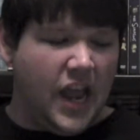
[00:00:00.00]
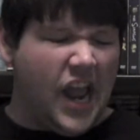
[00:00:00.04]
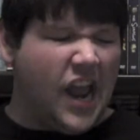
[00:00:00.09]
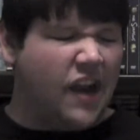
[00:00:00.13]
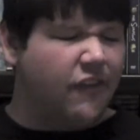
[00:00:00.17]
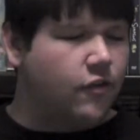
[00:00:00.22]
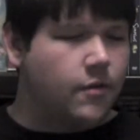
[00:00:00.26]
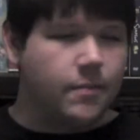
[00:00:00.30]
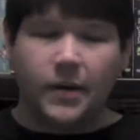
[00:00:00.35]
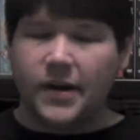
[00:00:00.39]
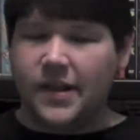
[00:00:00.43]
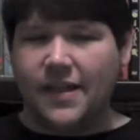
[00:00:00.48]

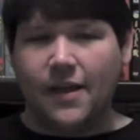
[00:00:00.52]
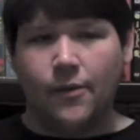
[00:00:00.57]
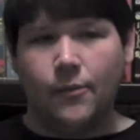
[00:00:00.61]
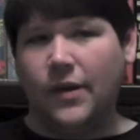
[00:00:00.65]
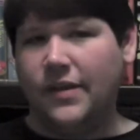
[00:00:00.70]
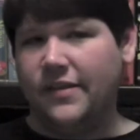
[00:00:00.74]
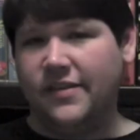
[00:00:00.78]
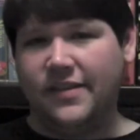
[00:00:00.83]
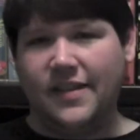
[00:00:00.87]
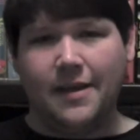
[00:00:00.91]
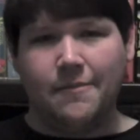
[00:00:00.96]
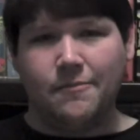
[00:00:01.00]
Everybody that
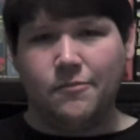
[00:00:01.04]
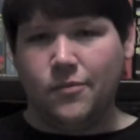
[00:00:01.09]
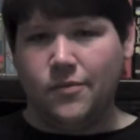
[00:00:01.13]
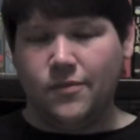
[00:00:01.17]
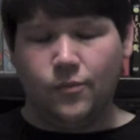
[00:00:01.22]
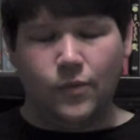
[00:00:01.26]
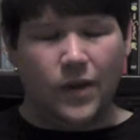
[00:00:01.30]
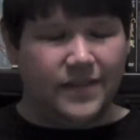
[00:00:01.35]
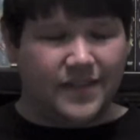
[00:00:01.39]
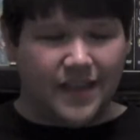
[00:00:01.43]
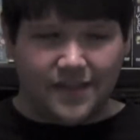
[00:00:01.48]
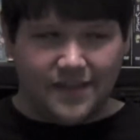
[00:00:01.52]
went to
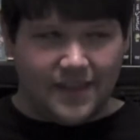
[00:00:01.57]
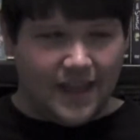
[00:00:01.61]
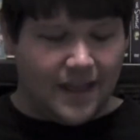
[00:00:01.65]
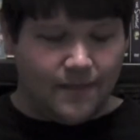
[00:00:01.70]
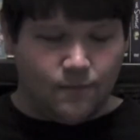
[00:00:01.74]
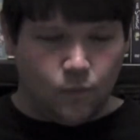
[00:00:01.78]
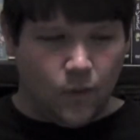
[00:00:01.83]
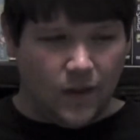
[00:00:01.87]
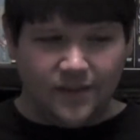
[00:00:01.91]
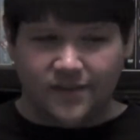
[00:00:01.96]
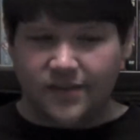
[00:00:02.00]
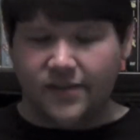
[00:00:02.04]

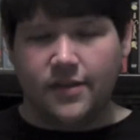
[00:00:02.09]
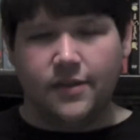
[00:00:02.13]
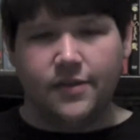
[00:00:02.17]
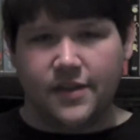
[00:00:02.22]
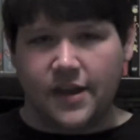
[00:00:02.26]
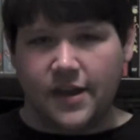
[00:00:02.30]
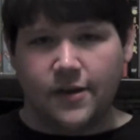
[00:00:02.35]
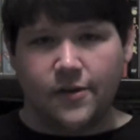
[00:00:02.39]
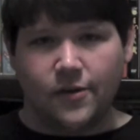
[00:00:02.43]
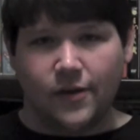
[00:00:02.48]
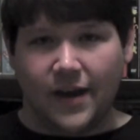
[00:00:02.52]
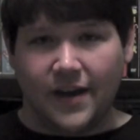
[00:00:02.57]
that went to the
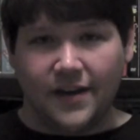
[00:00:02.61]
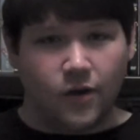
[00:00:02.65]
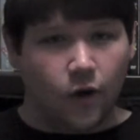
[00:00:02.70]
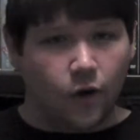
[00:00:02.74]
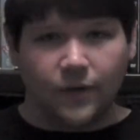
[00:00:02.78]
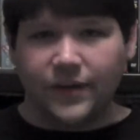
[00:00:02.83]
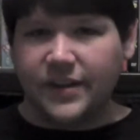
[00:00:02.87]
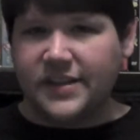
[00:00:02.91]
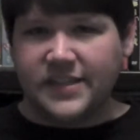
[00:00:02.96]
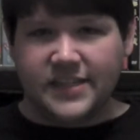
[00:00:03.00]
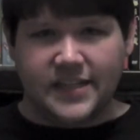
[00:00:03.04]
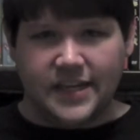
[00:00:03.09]
theater had
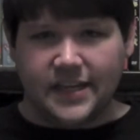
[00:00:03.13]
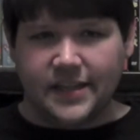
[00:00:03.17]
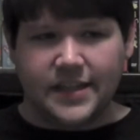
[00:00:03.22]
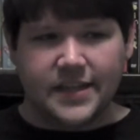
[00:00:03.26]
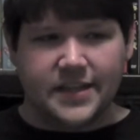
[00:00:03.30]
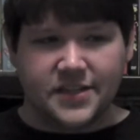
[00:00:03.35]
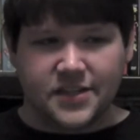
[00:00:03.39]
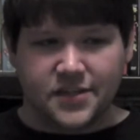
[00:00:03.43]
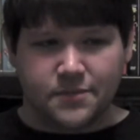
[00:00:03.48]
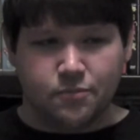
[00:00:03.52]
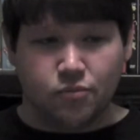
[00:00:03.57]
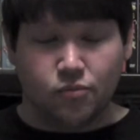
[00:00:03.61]
already seen
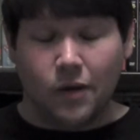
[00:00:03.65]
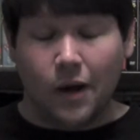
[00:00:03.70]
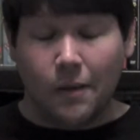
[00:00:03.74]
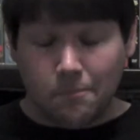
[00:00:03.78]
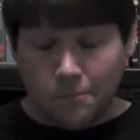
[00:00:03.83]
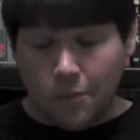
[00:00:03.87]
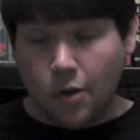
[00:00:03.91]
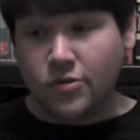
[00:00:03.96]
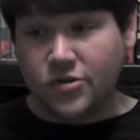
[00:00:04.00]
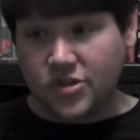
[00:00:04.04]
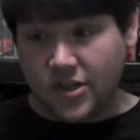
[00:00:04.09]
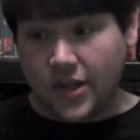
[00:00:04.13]
this,
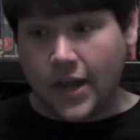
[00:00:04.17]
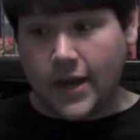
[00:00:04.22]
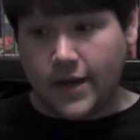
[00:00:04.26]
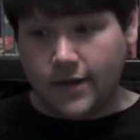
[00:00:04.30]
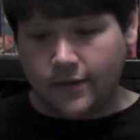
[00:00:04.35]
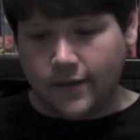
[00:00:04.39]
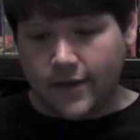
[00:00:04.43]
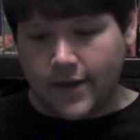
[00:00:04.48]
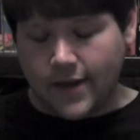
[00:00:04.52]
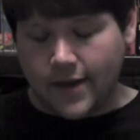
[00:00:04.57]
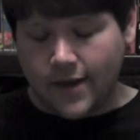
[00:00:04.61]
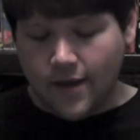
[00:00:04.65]
most
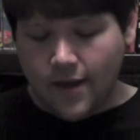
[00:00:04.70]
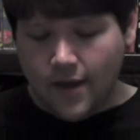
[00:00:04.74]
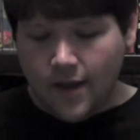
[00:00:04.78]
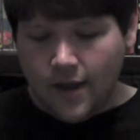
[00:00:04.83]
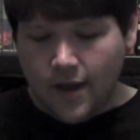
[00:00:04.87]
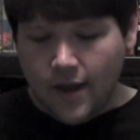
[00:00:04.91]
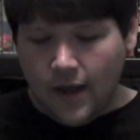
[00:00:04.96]
likely.